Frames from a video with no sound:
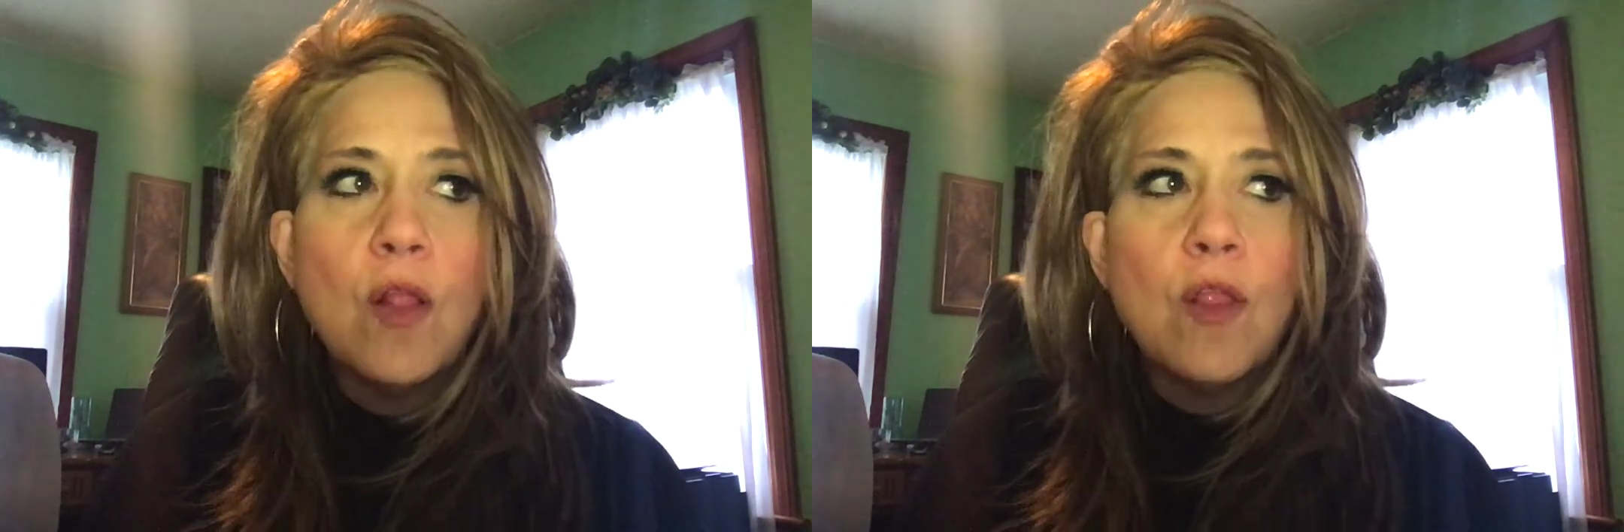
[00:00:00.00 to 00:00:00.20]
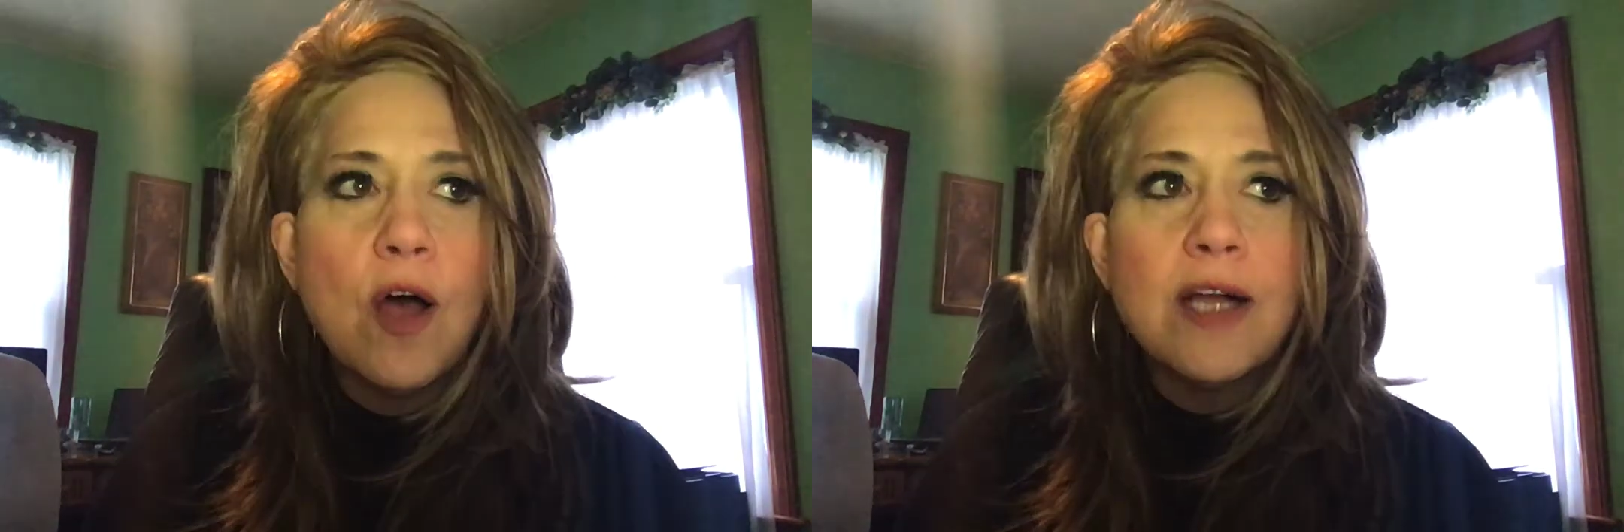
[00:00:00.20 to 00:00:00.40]

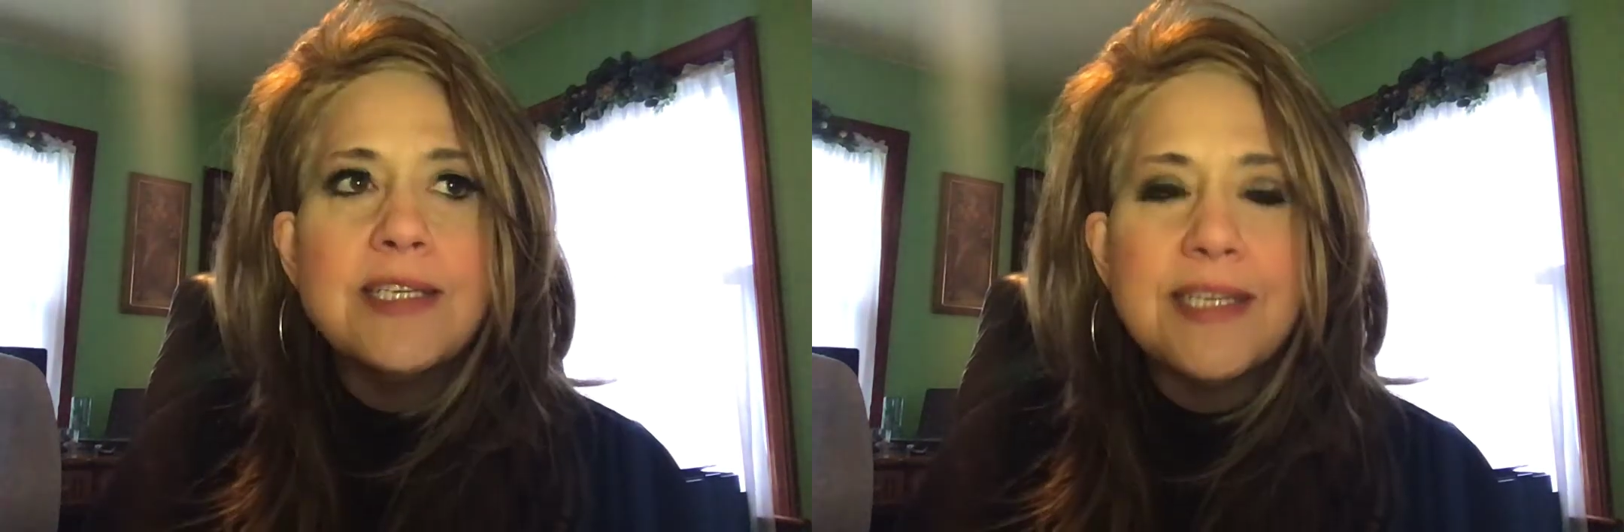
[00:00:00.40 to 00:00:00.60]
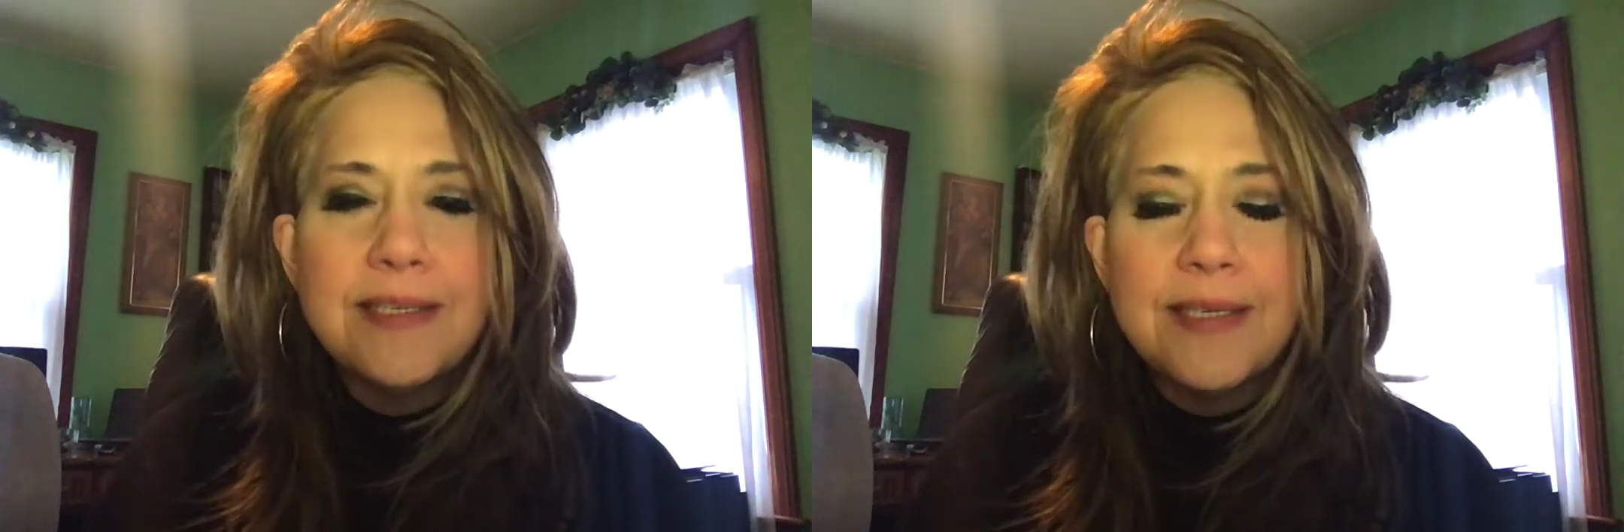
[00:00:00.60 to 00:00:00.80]

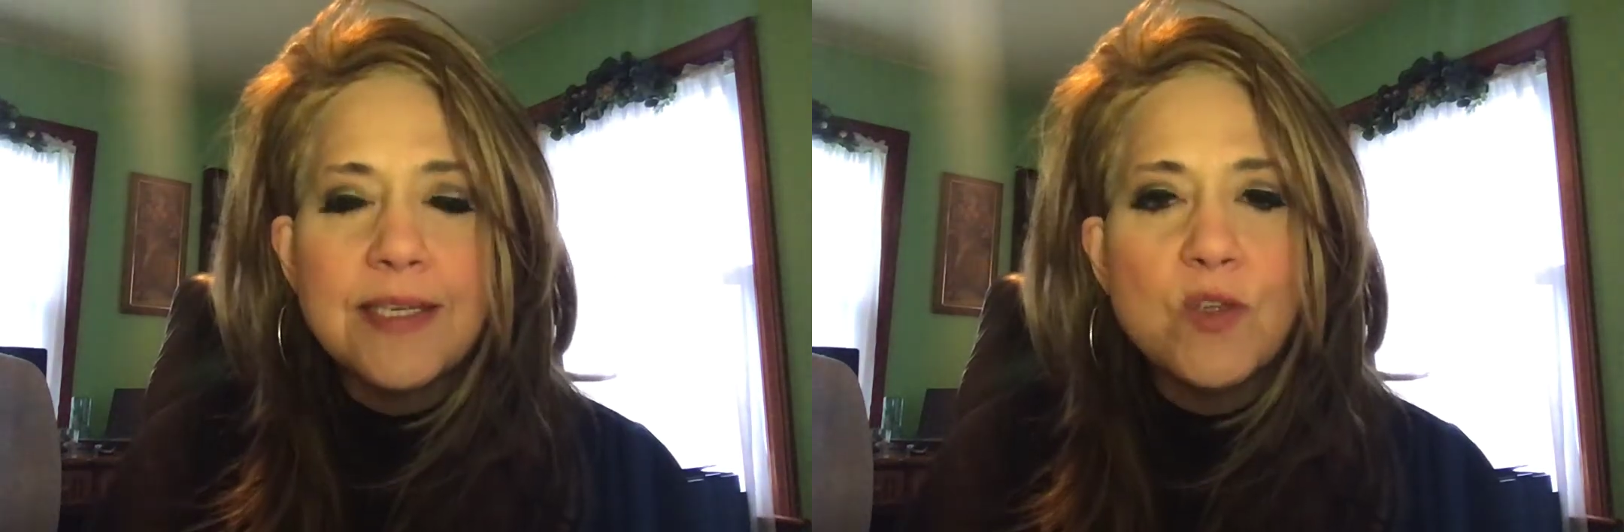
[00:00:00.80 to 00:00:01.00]
long distance